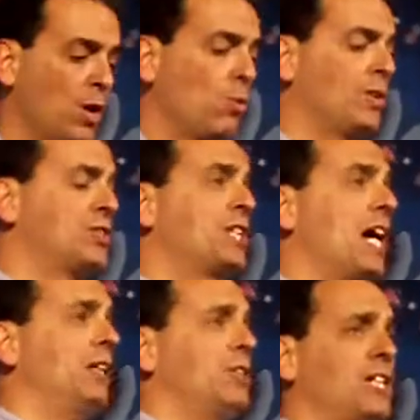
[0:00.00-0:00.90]
When
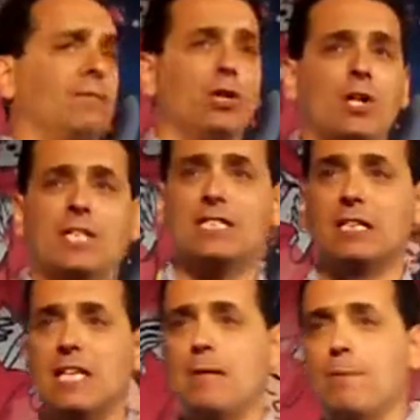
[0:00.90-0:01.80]
scholars have looked at the
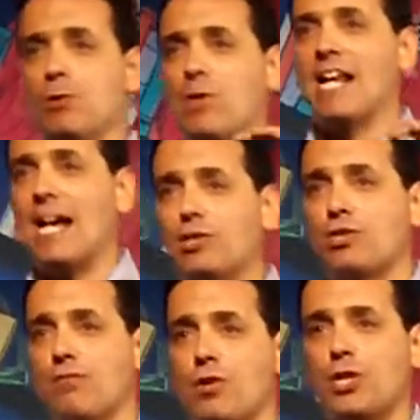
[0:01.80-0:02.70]
link between
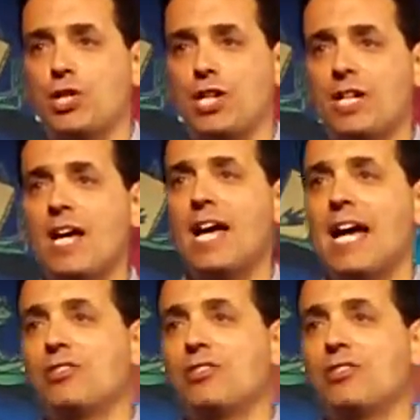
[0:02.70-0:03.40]
extroversion and